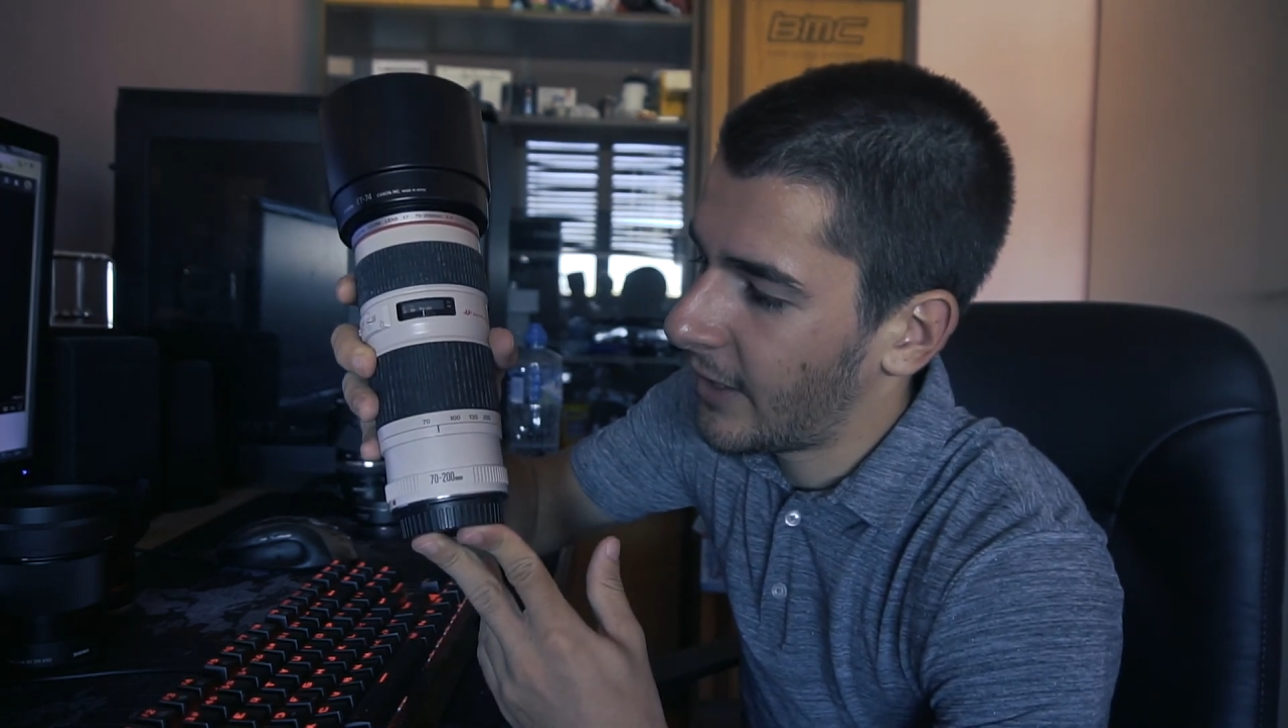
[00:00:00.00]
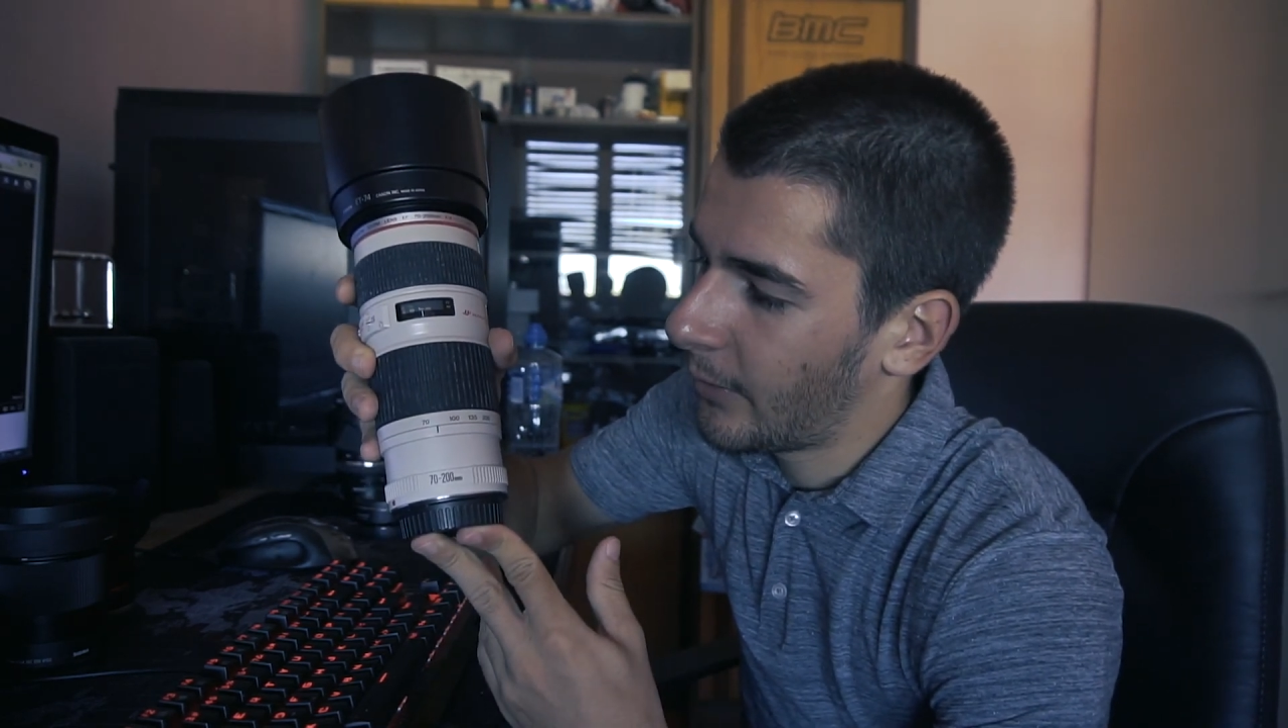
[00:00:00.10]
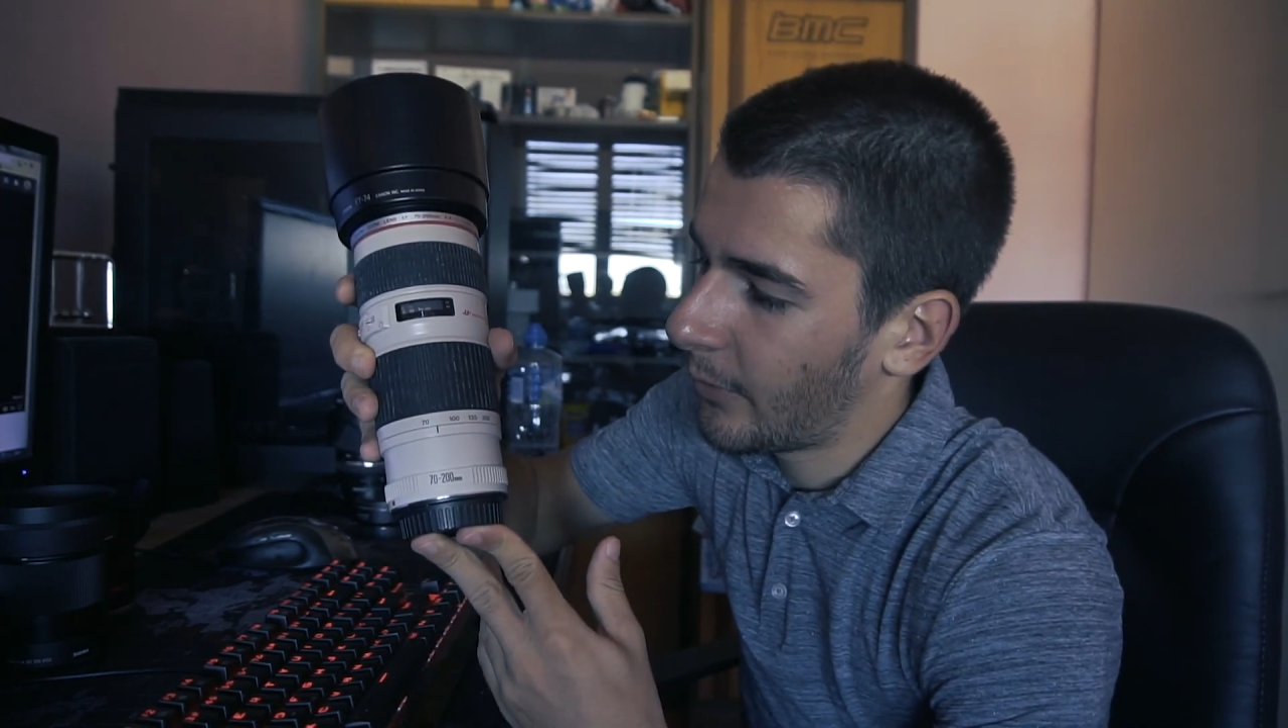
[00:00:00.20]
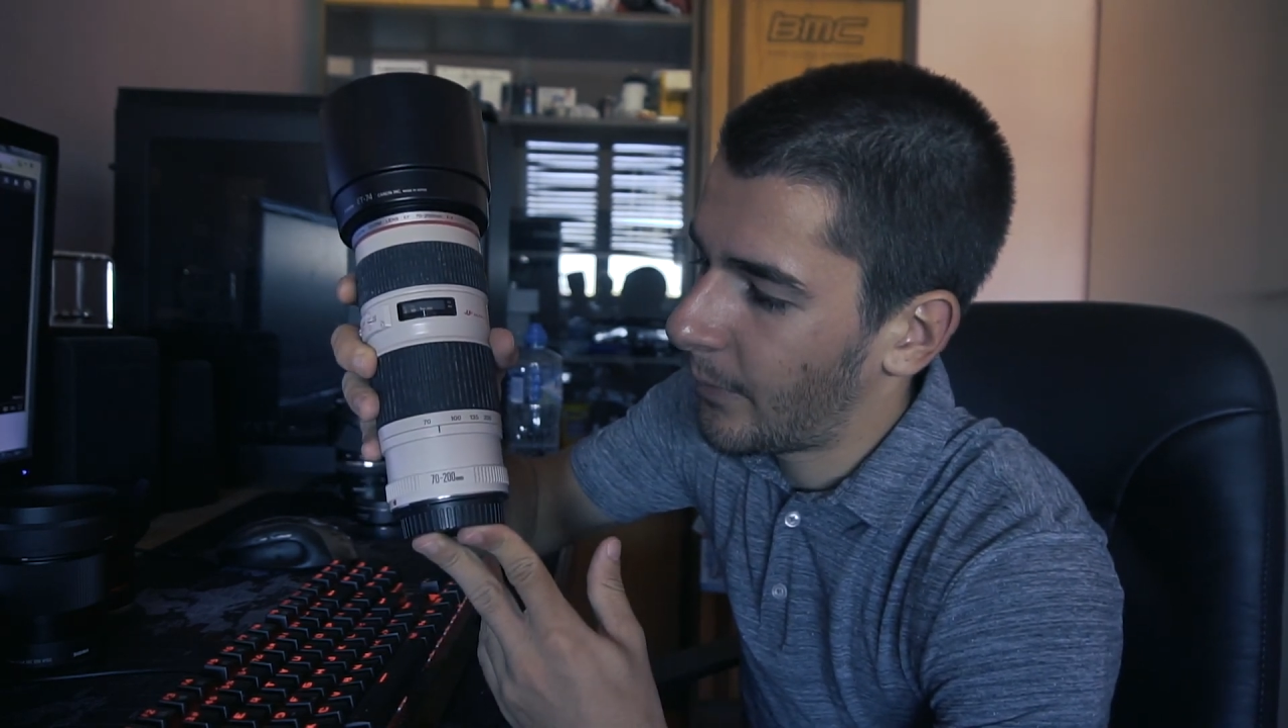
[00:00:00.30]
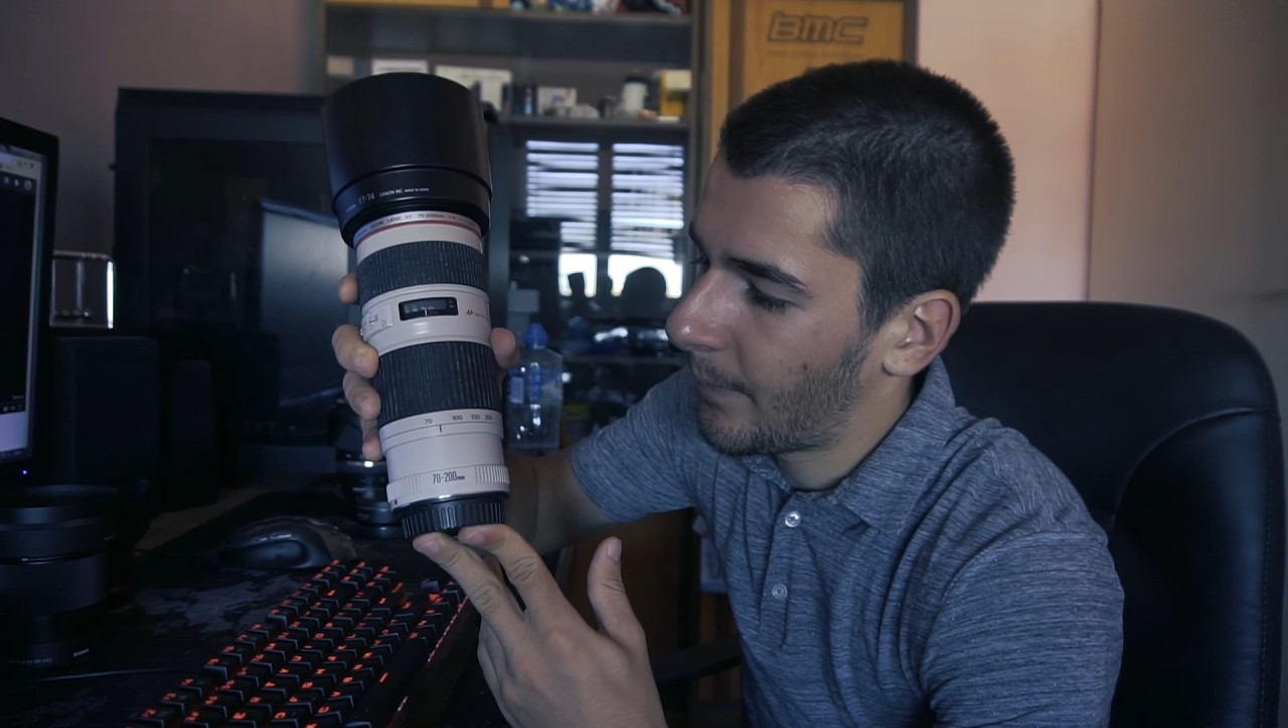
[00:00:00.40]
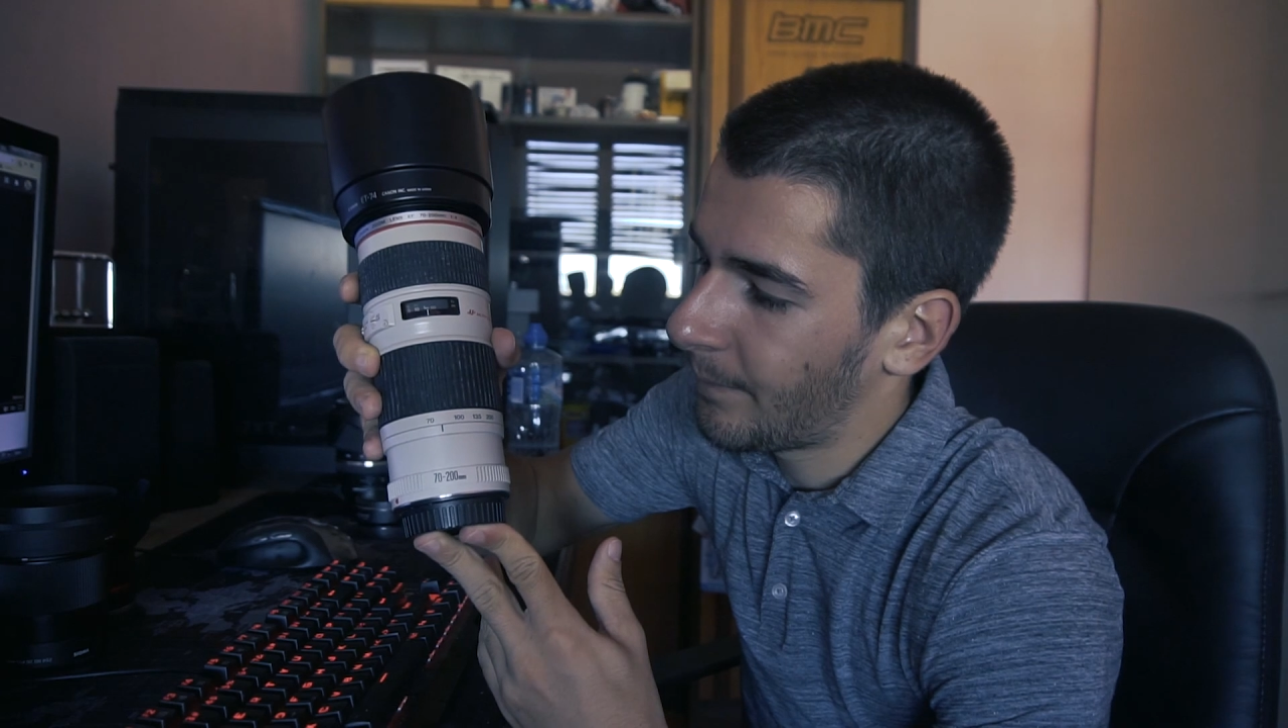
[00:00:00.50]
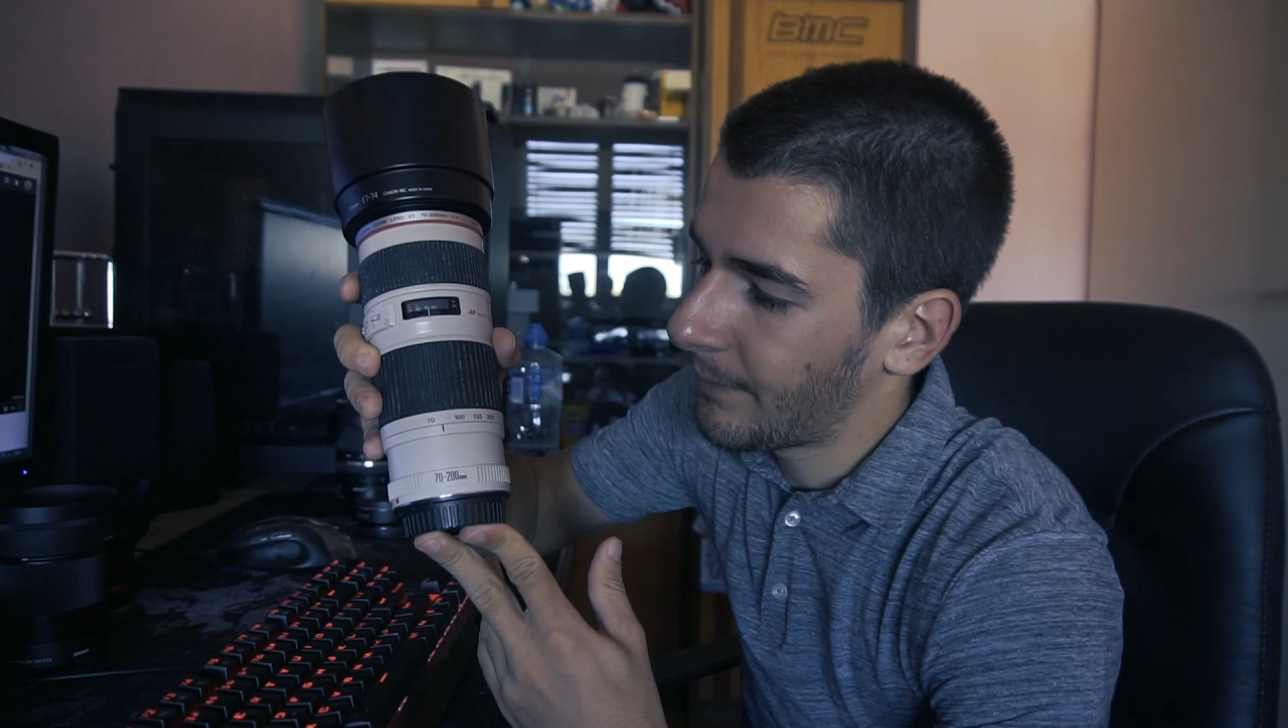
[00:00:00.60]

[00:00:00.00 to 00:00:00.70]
you